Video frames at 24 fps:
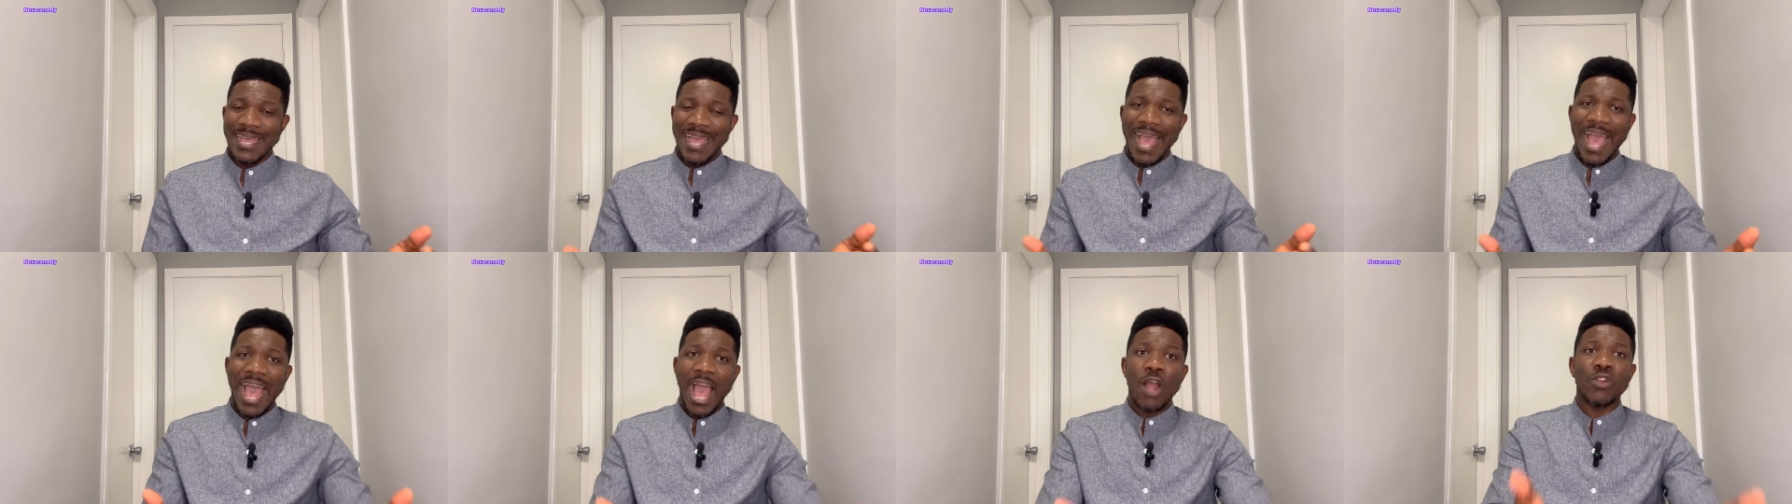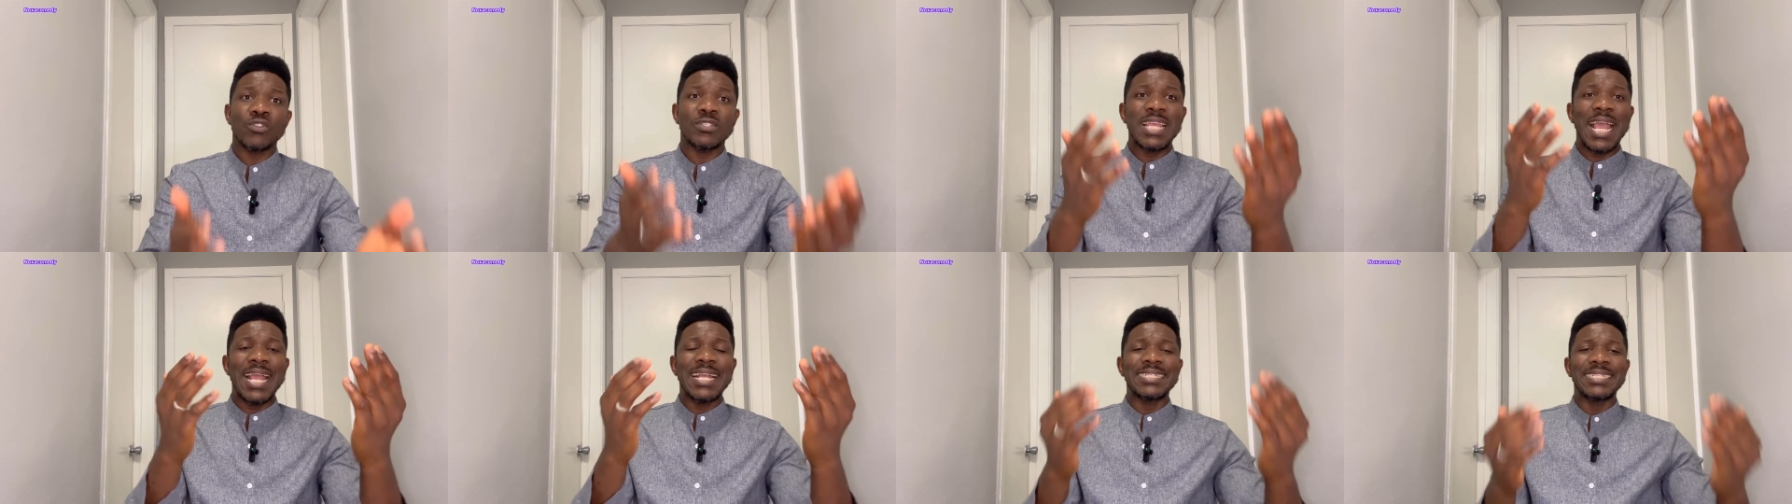
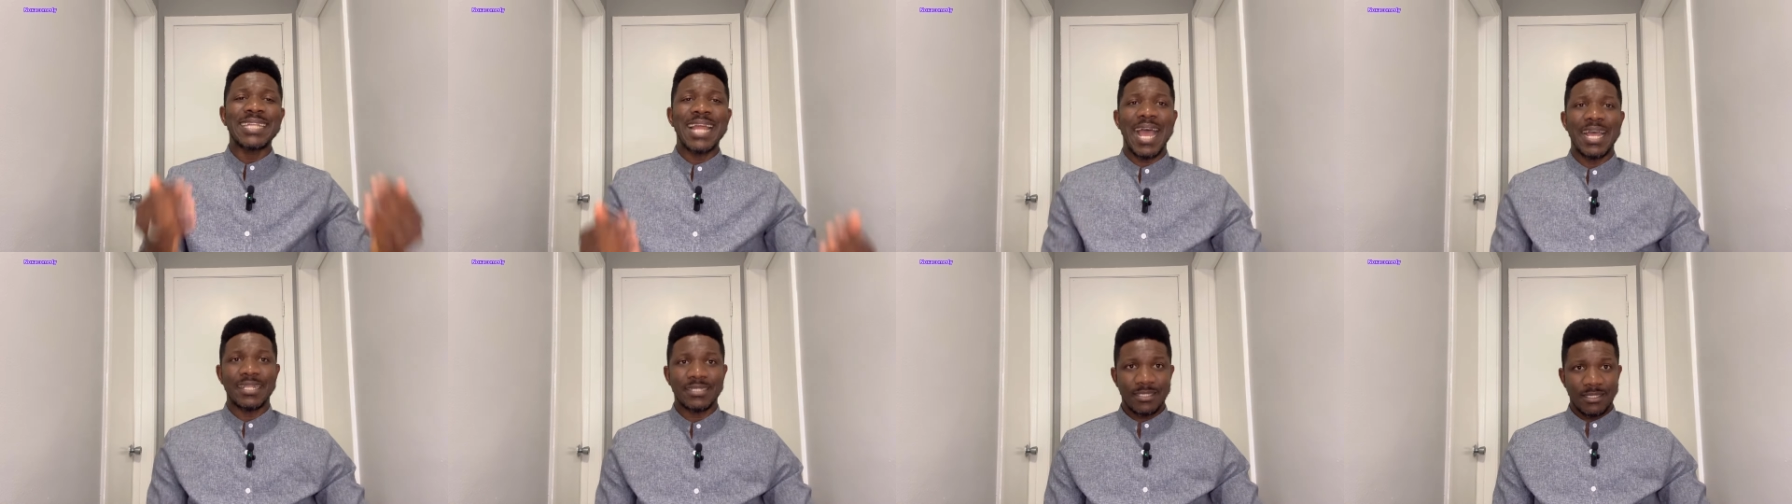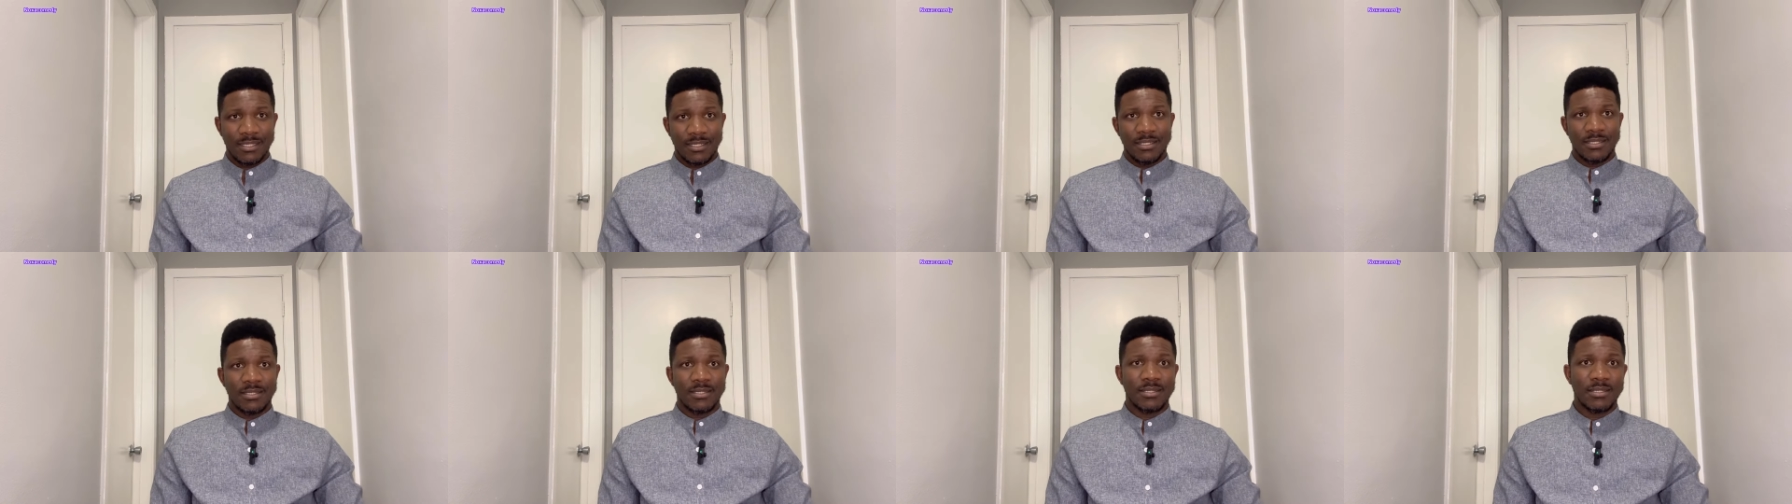Outside that,
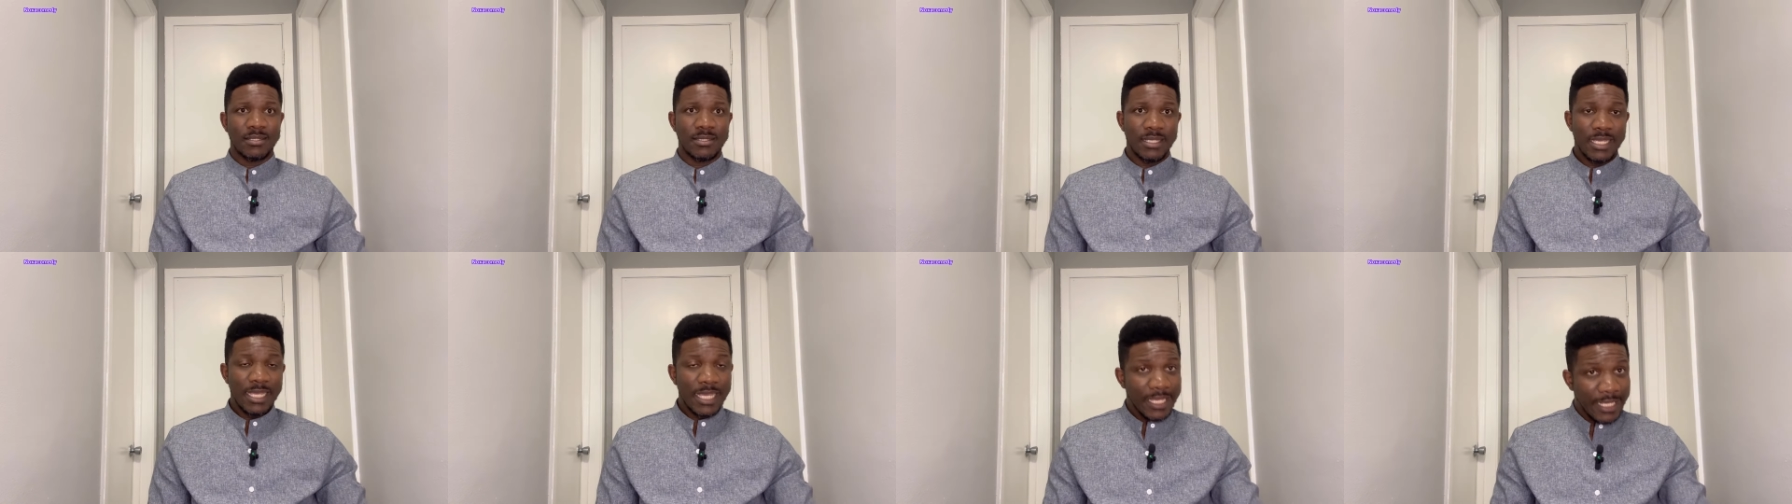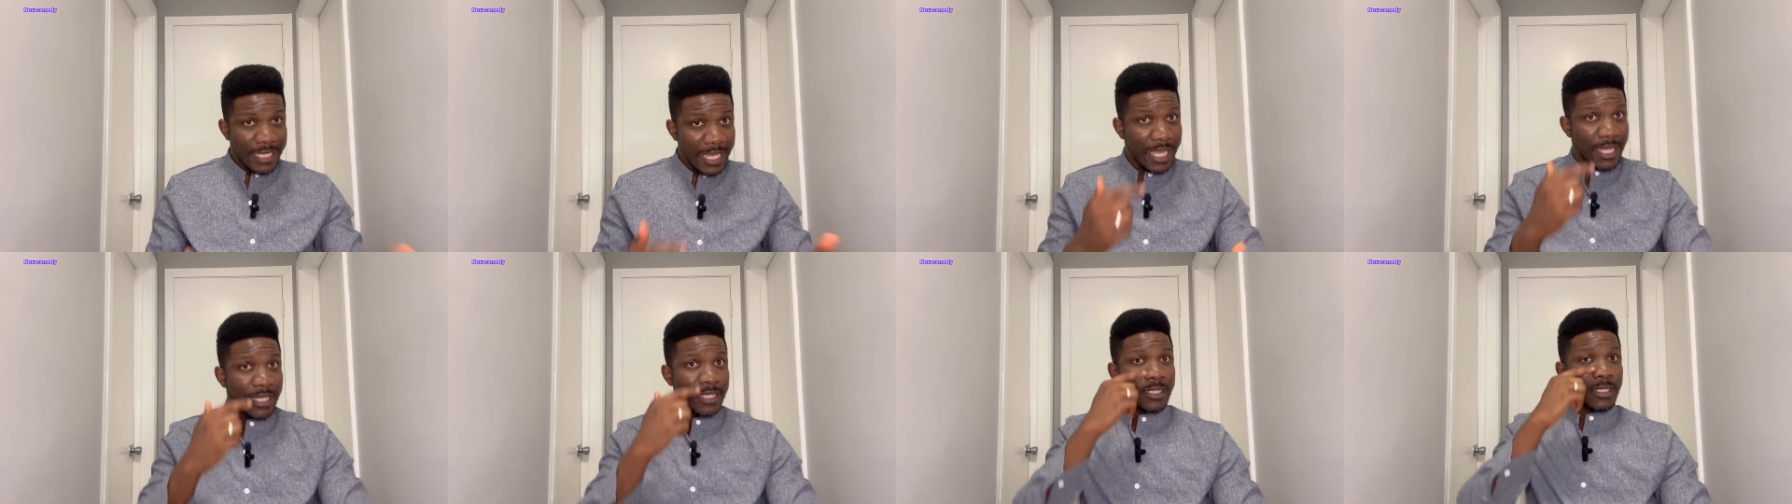
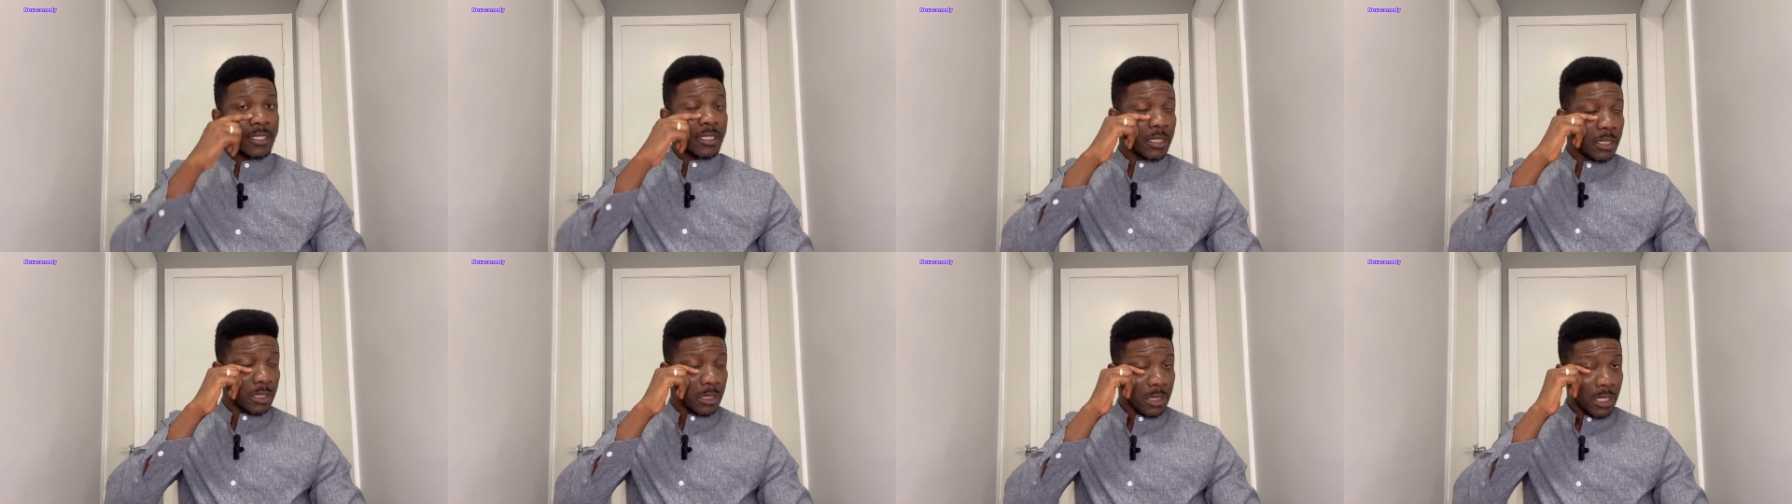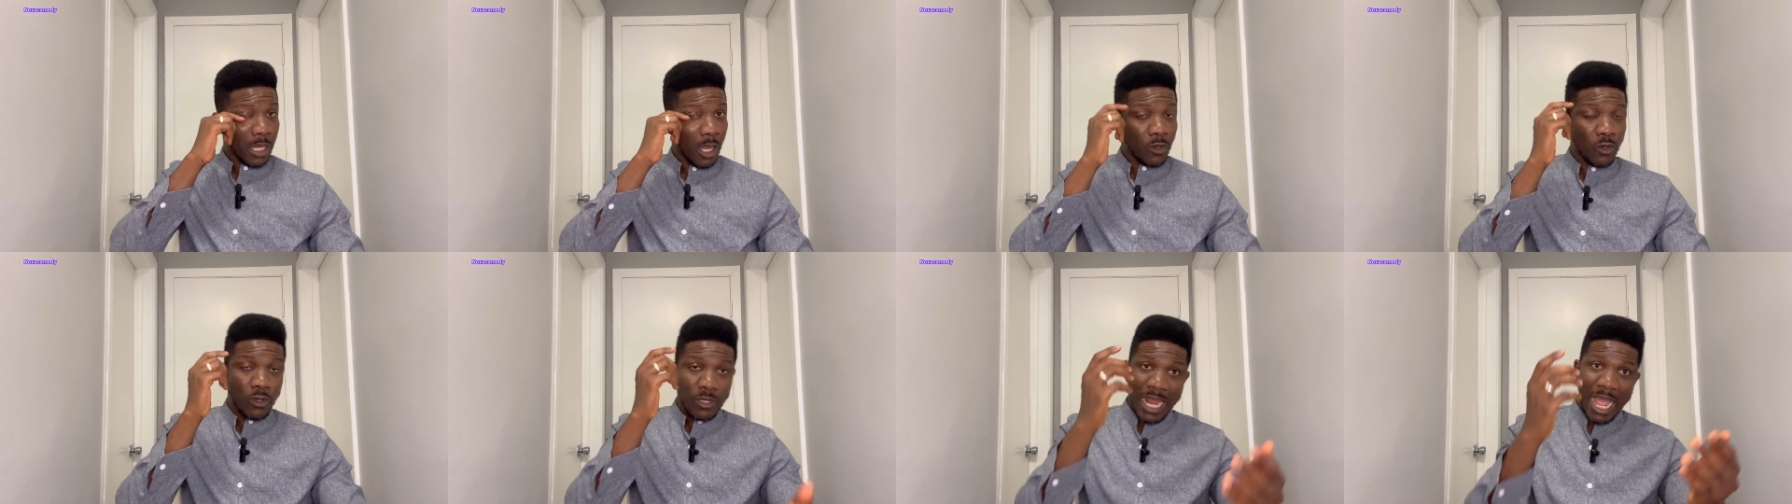again,
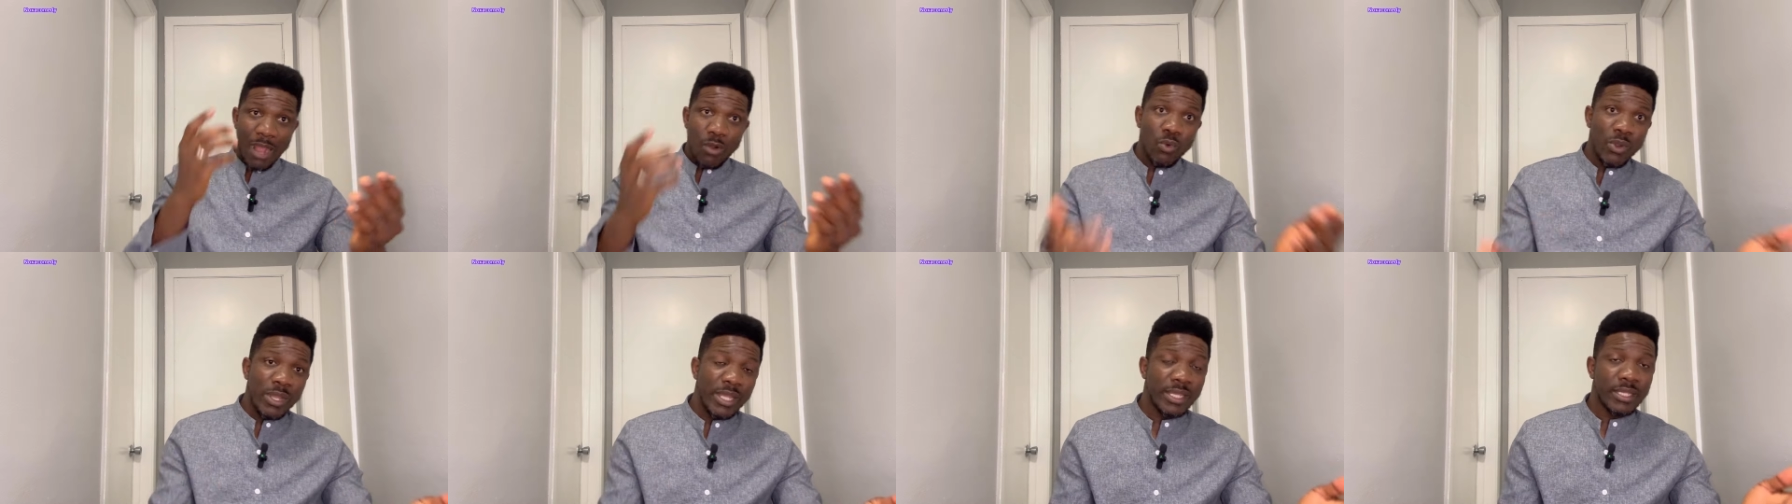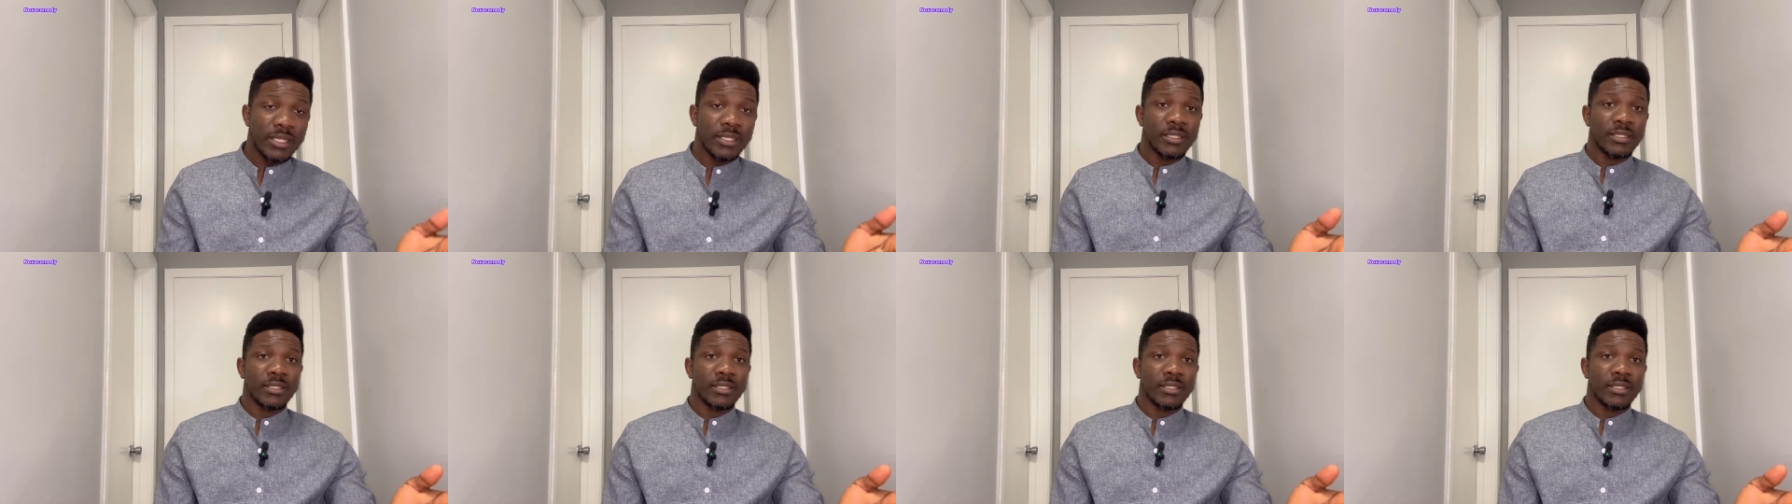another way,